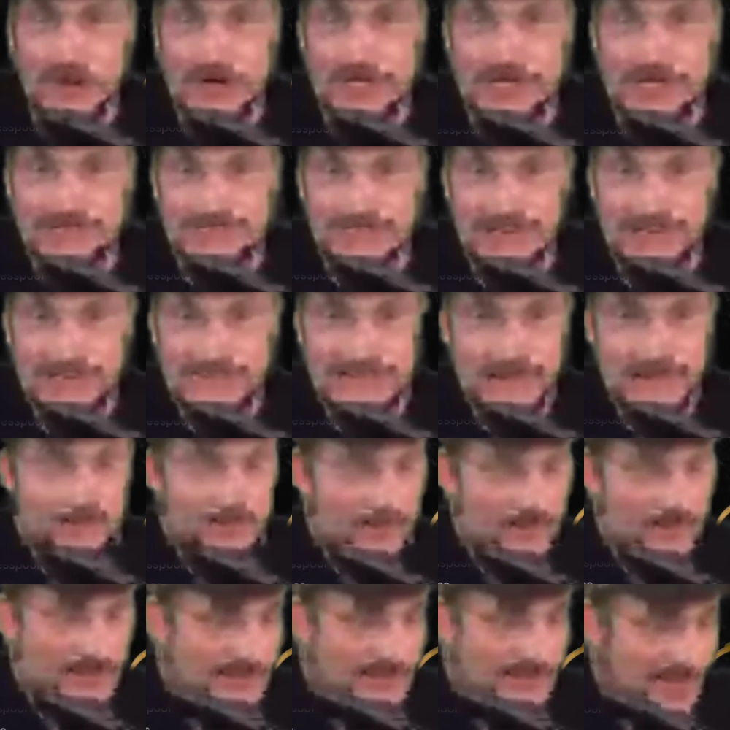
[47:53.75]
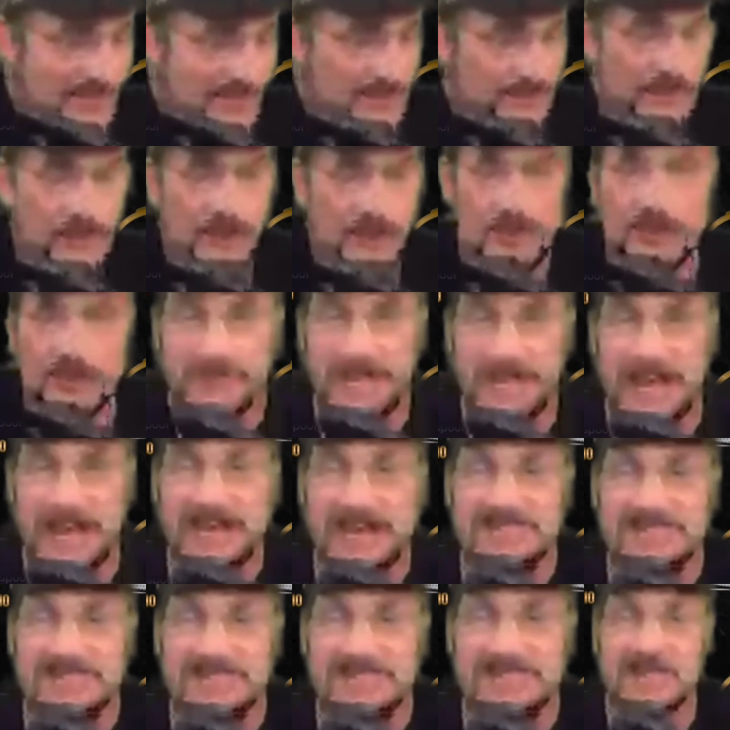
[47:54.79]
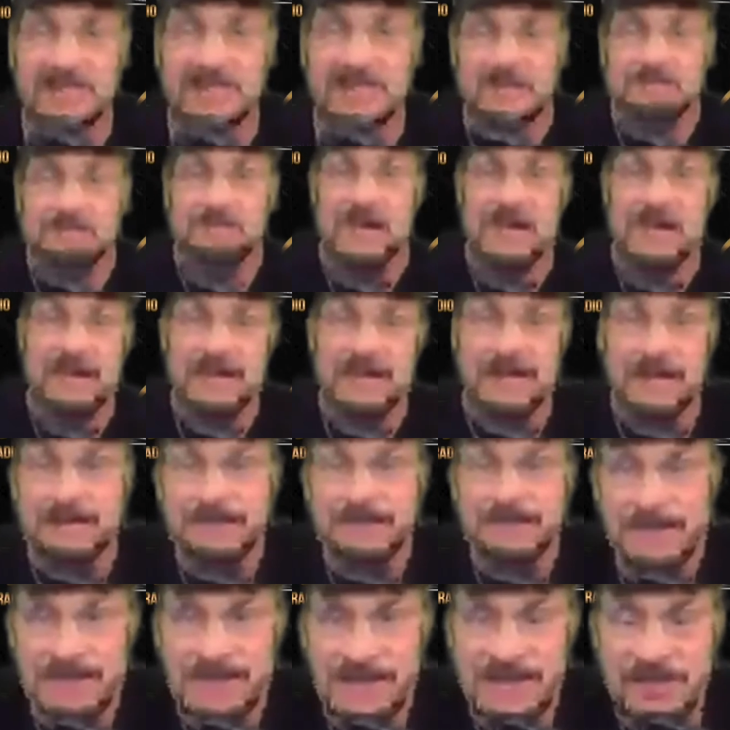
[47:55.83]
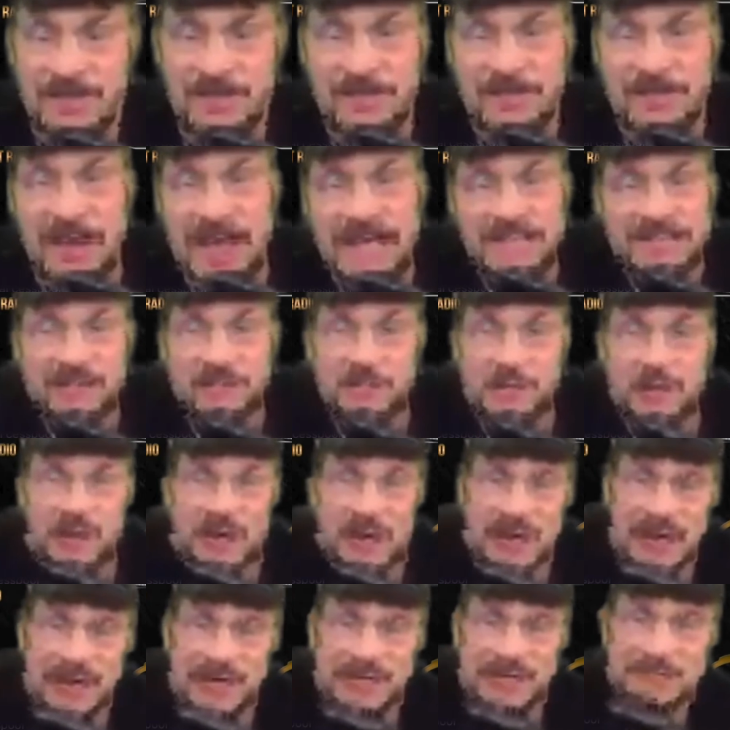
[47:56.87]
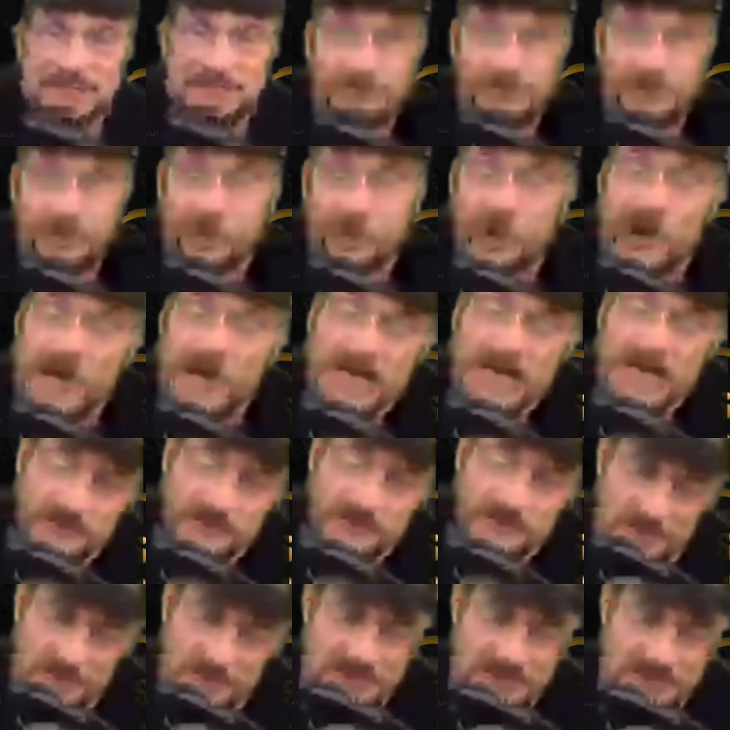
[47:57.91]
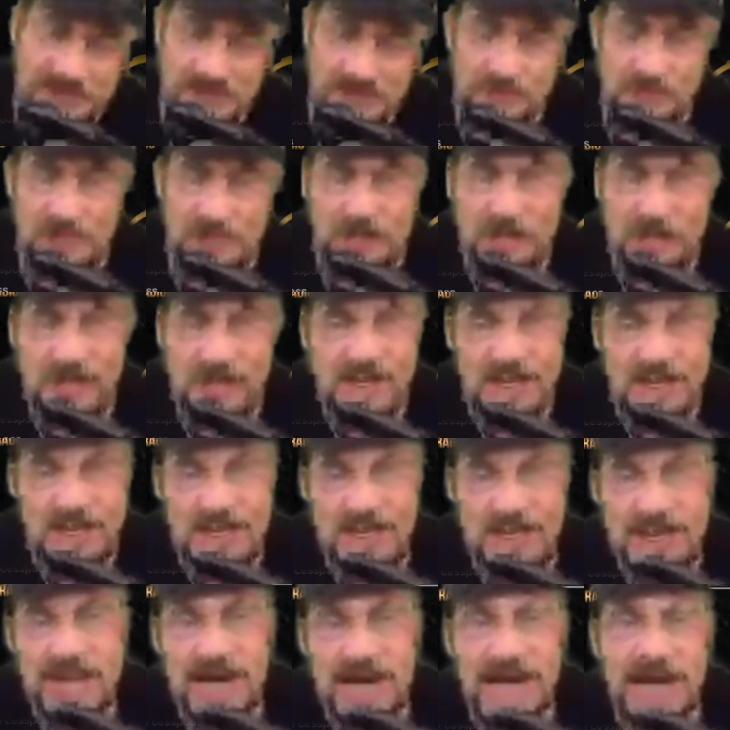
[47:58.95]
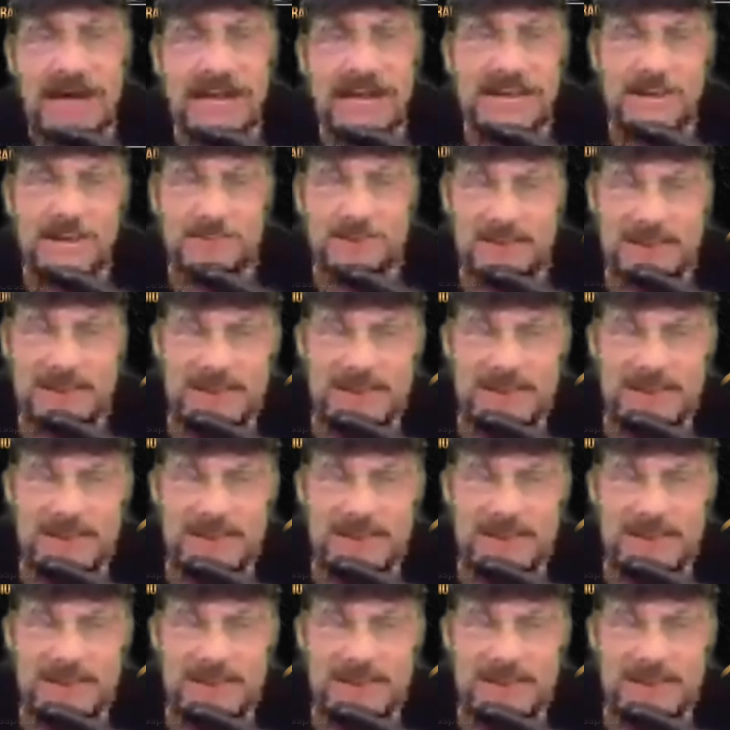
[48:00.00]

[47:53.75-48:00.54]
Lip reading: a liberal cesspool. Yes, Maya. And that's why... One of the reasons why I am getting the